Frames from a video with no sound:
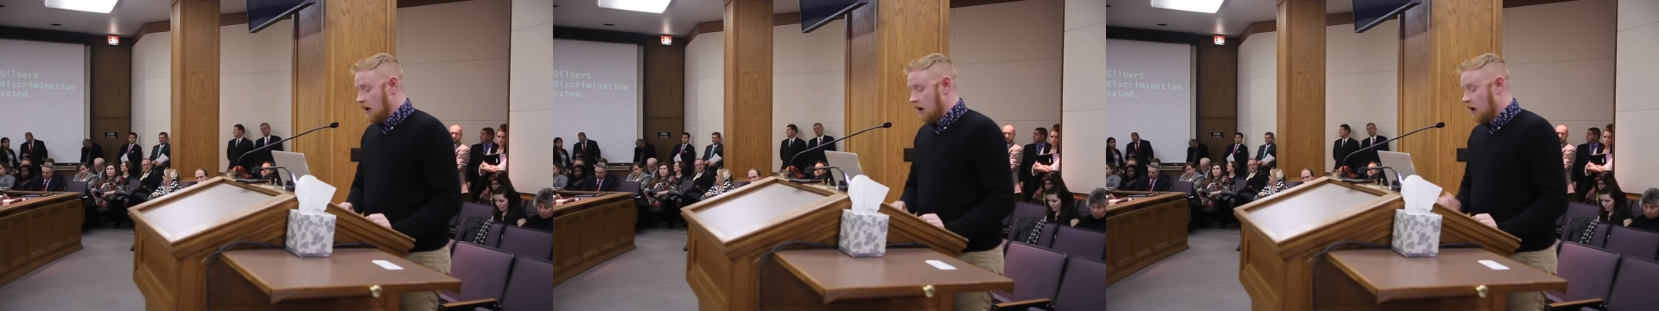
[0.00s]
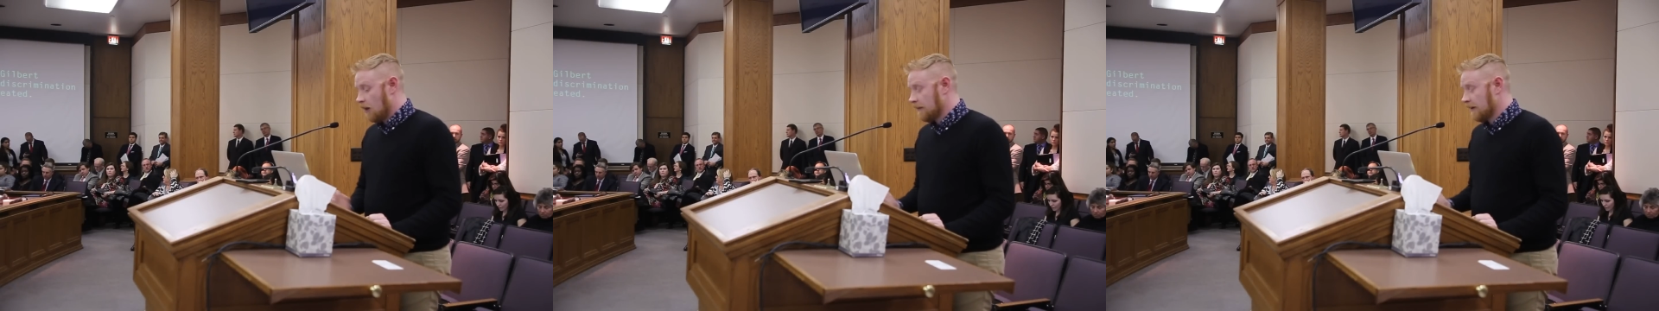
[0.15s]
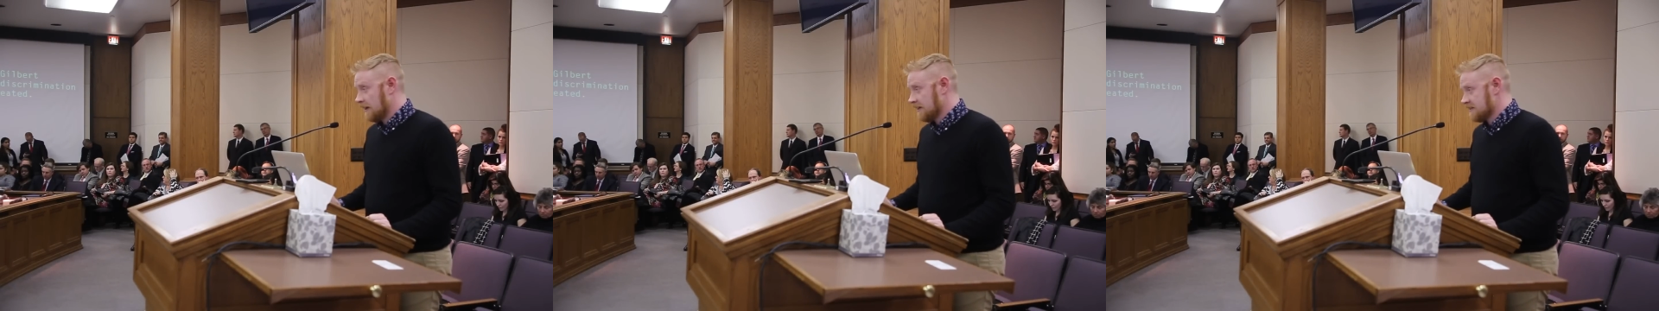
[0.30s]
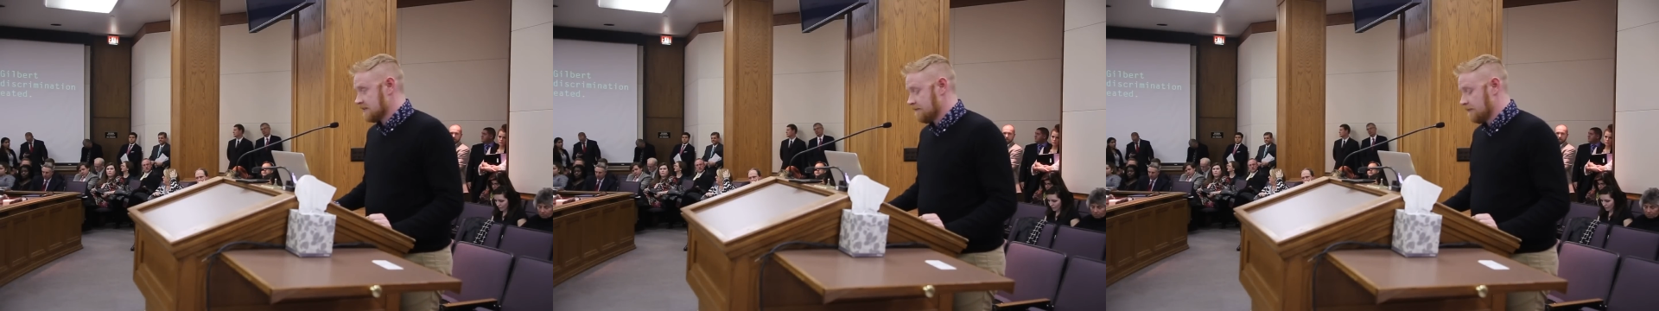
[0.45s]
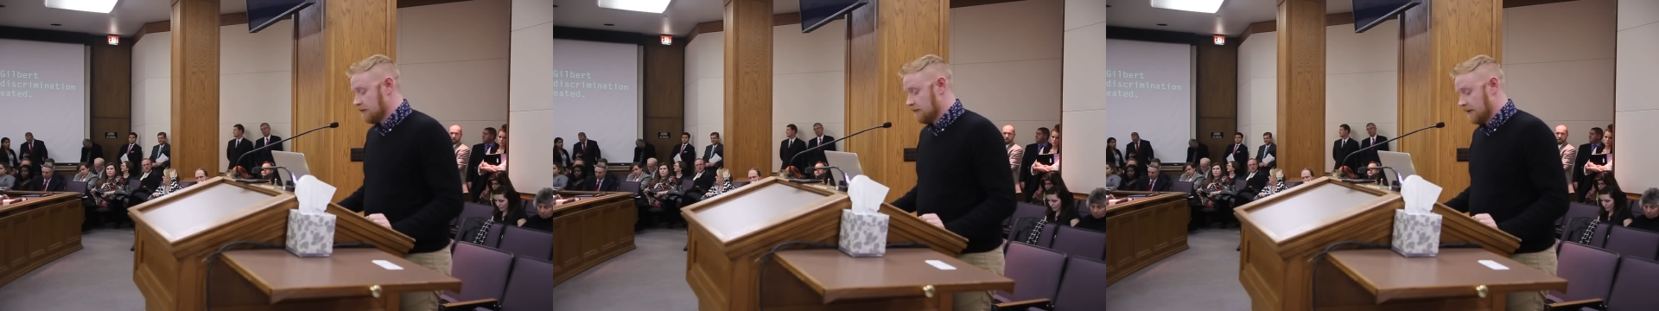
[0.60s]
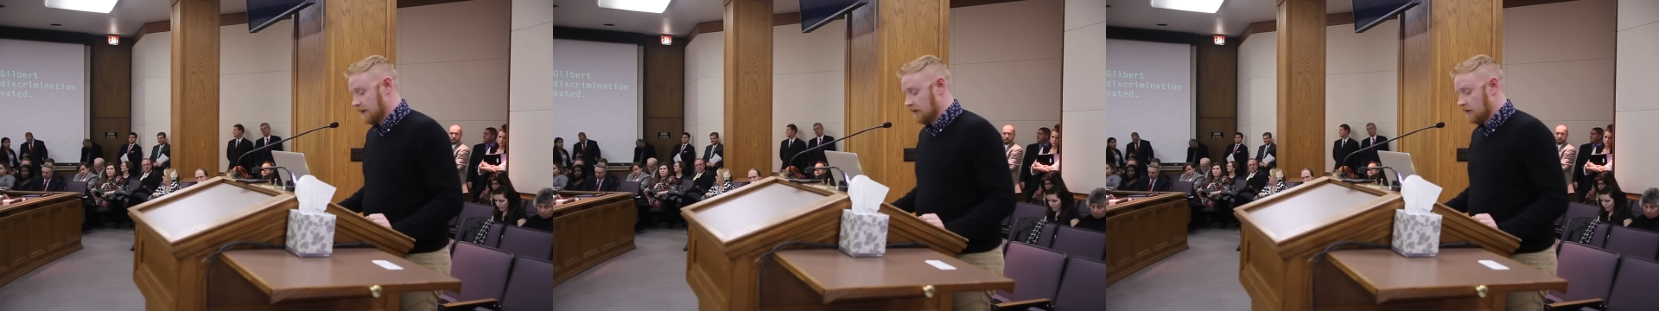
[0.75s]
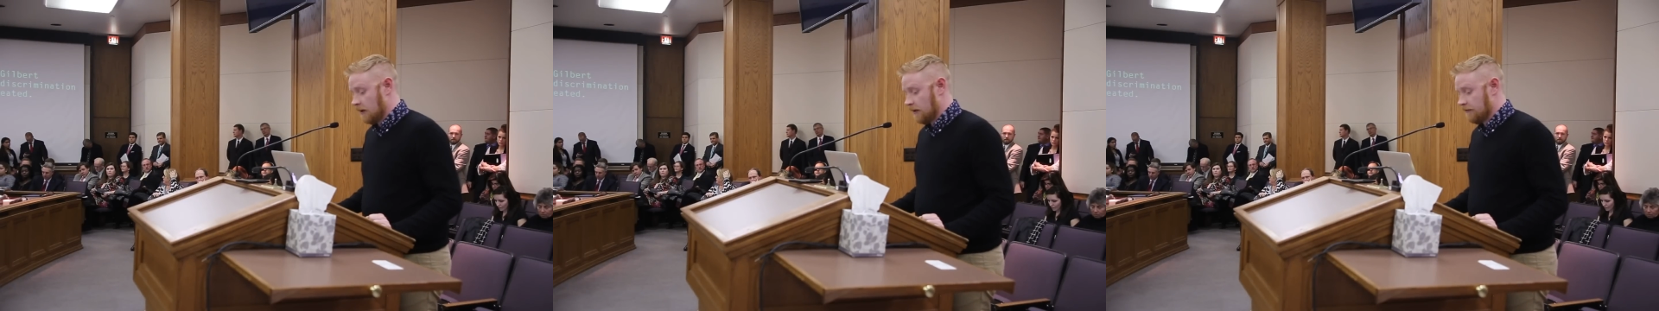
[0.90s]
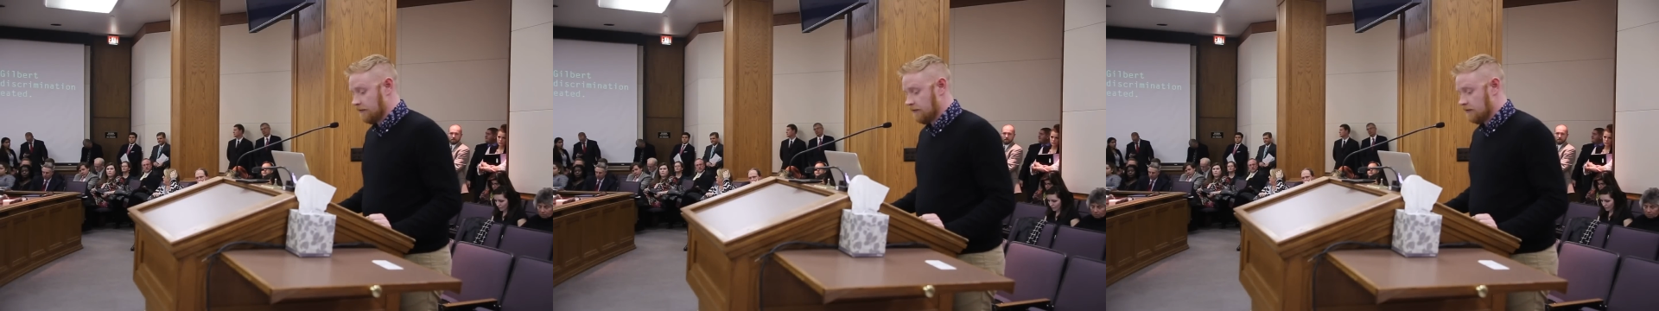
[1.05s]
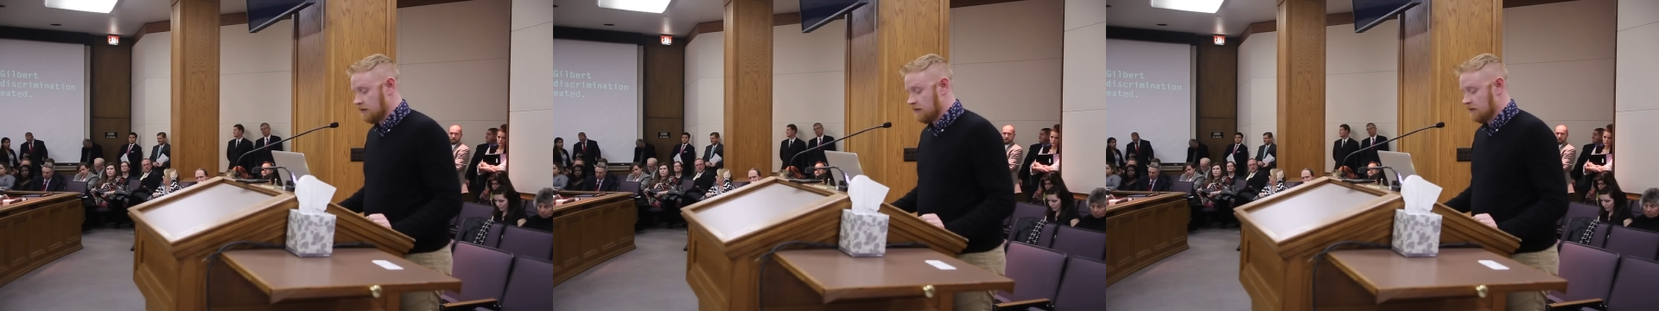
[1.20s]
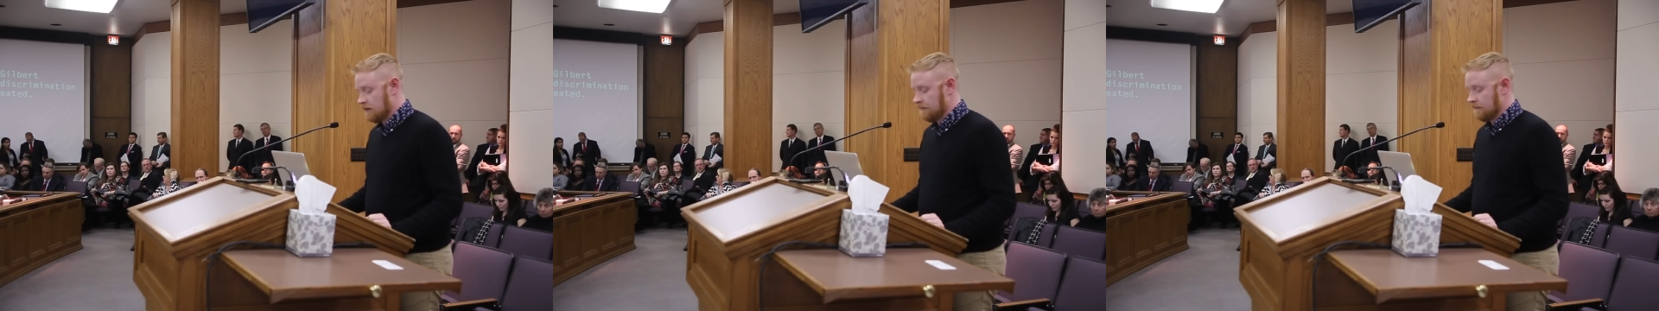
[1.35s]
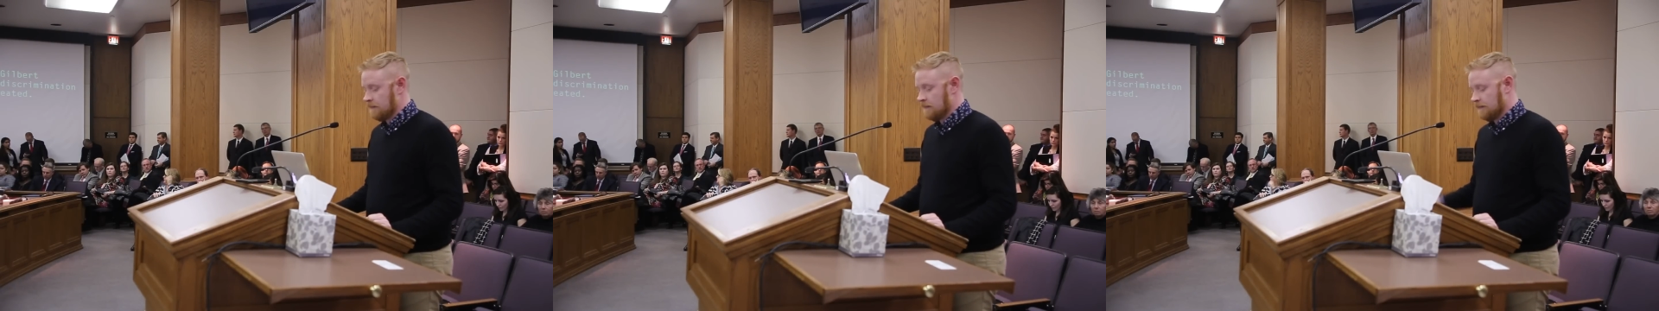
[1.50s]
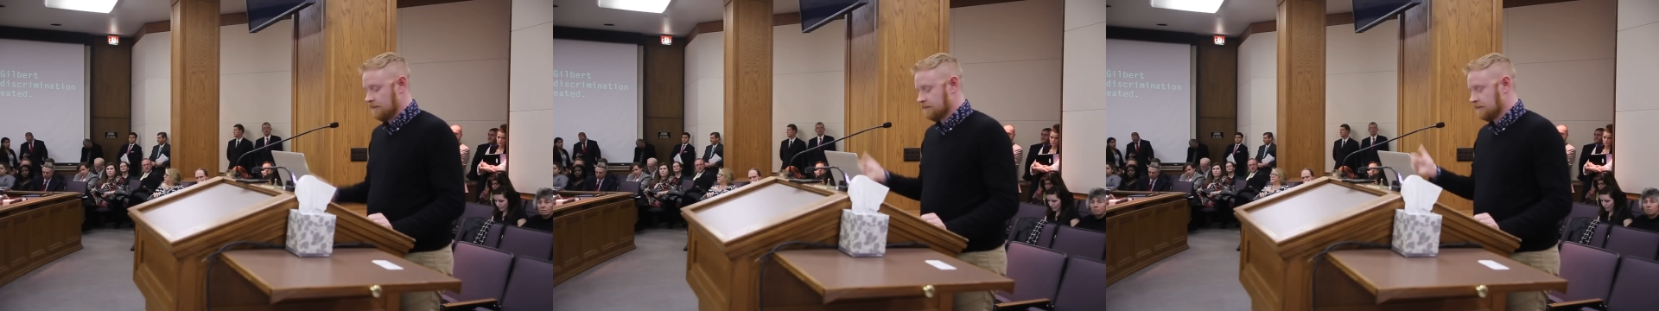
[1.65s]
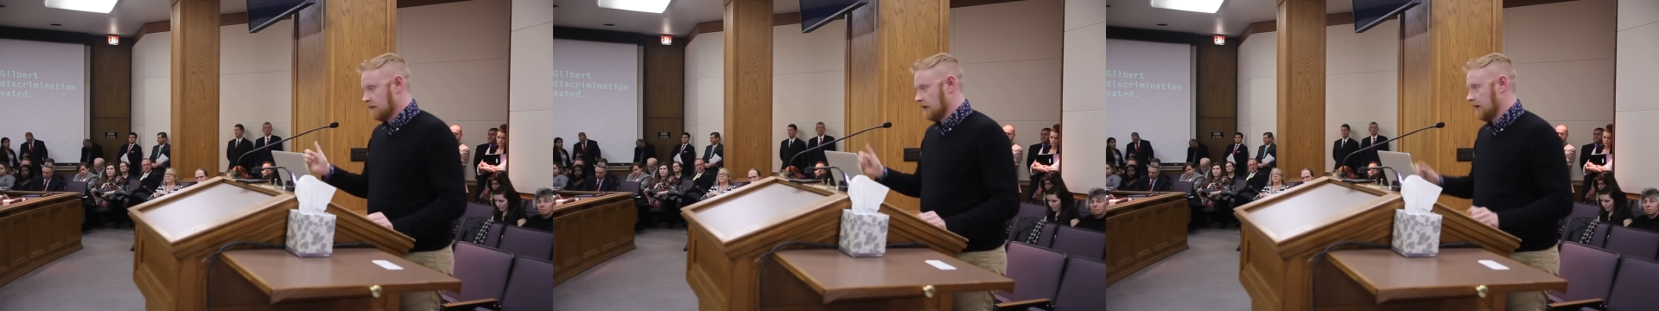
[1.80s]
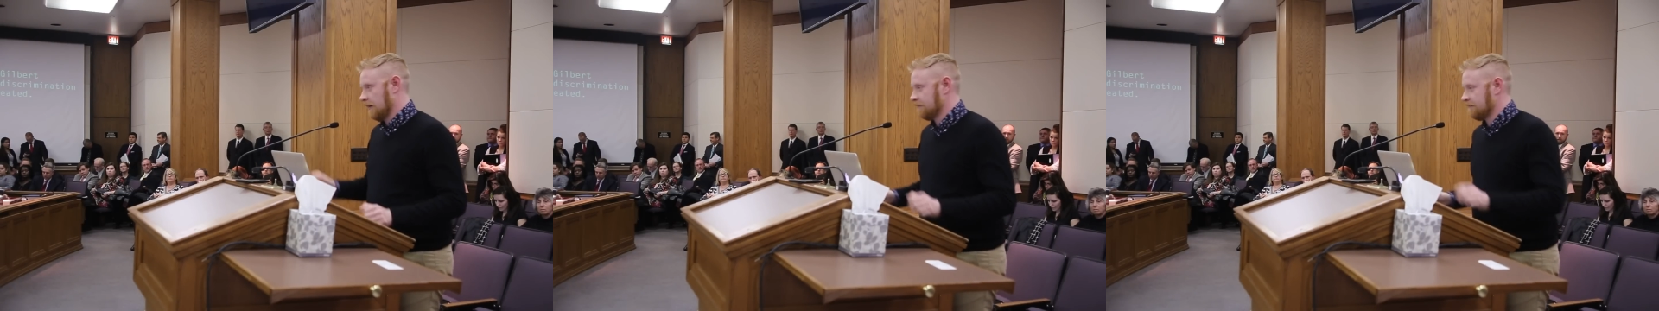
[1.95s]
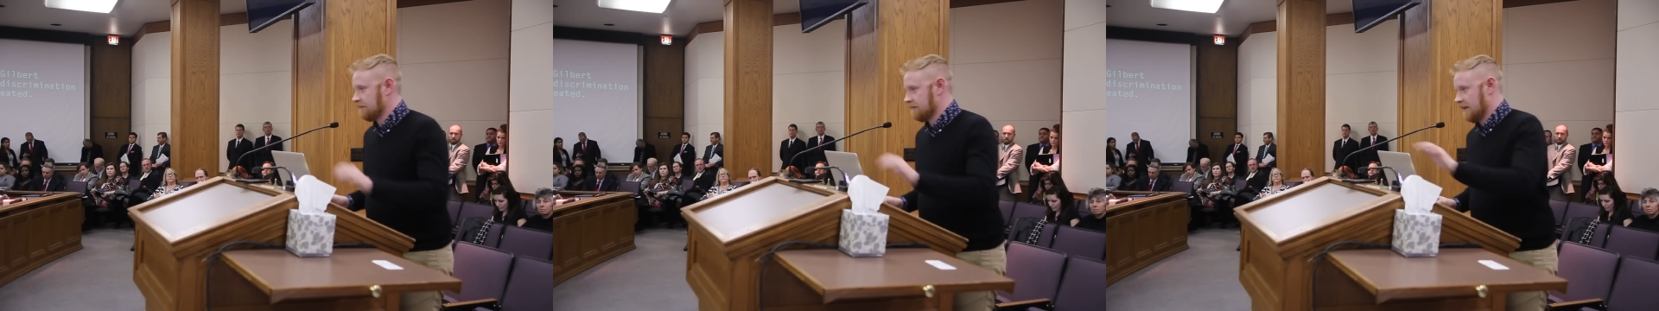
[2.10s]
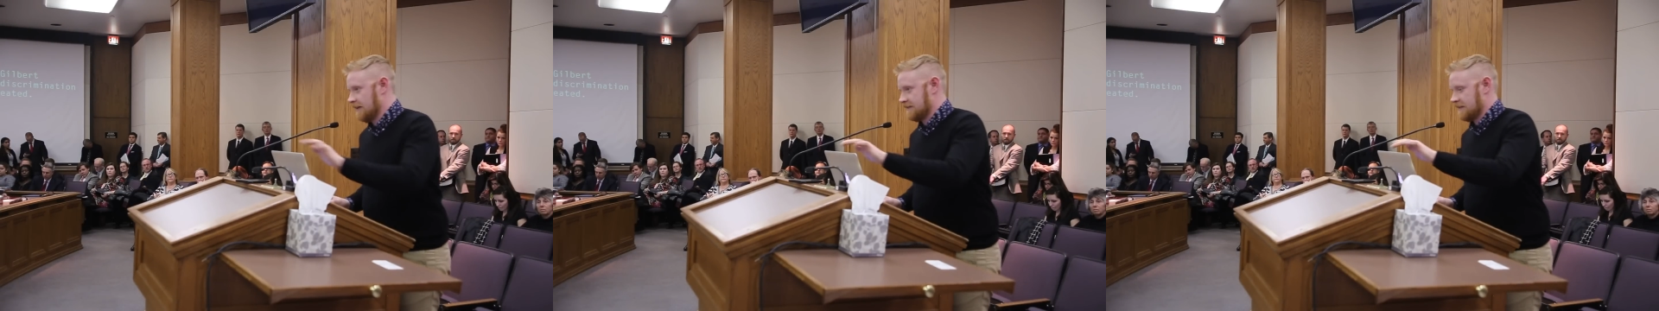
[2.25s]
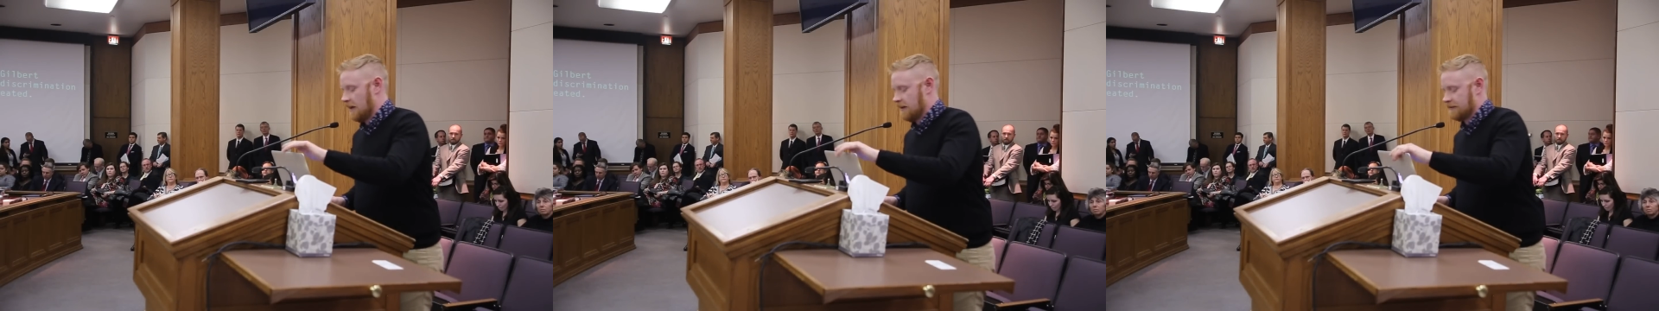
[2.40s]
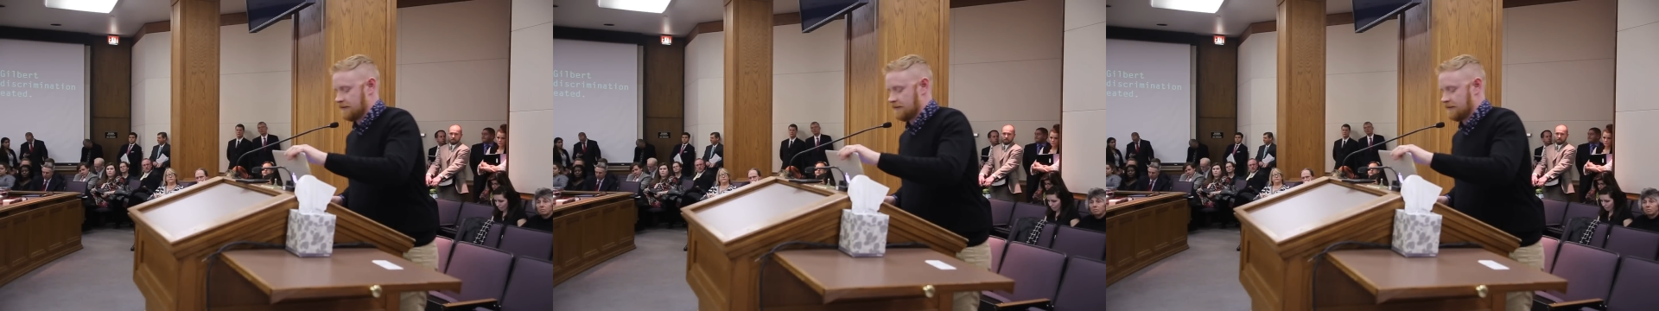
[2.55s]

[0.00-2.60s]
All because of who they love. All right, thanks